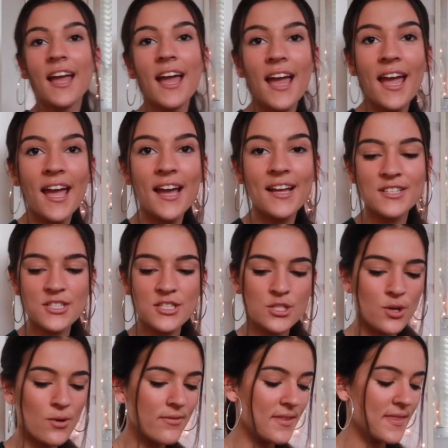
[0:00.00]
And
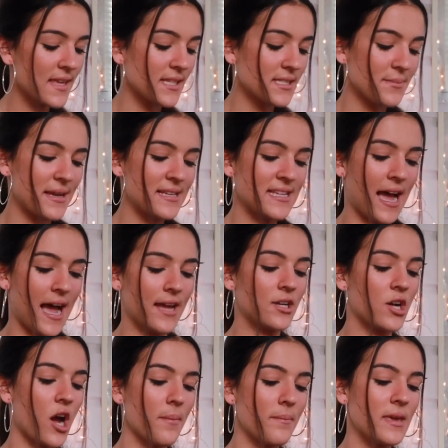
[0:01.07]
two of the things my dad
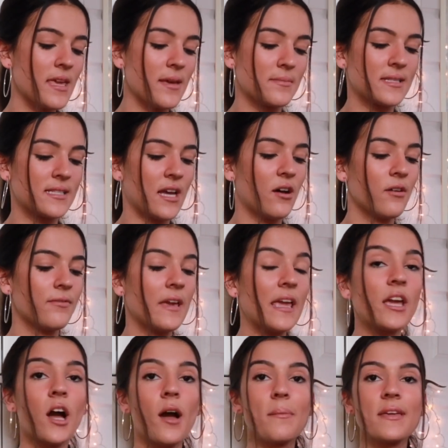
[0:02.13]
got me himself,
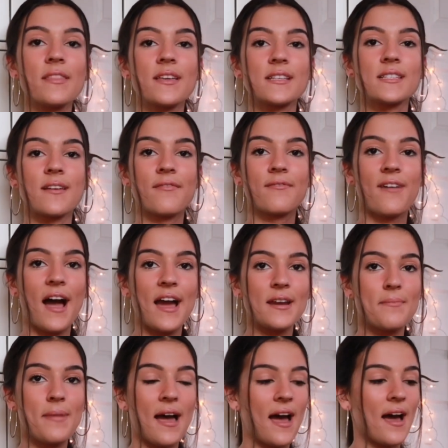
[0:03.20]
he got me this
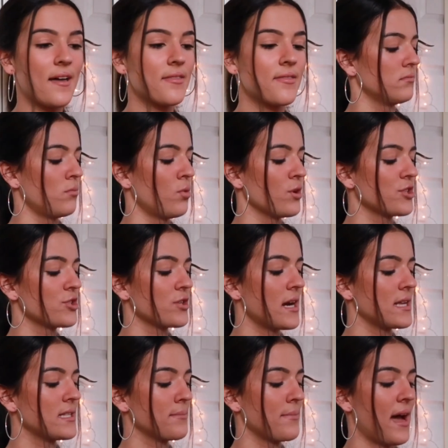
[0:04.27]
VitaBath
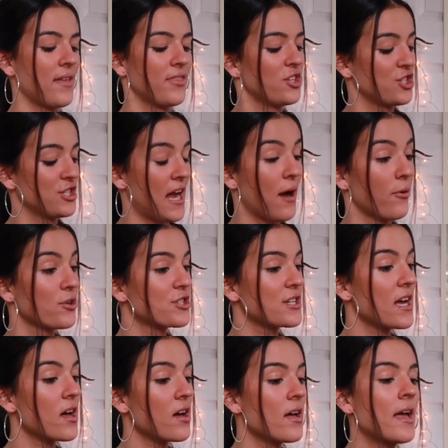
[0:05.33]
moisturizing bath and shower
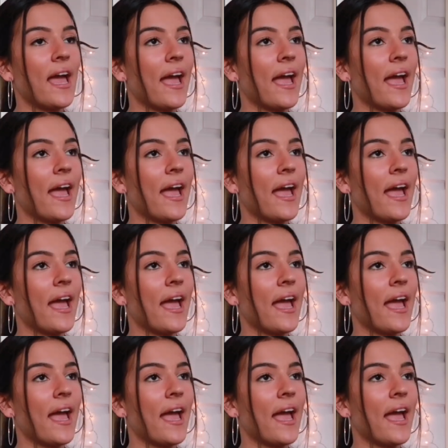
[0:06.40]
gel.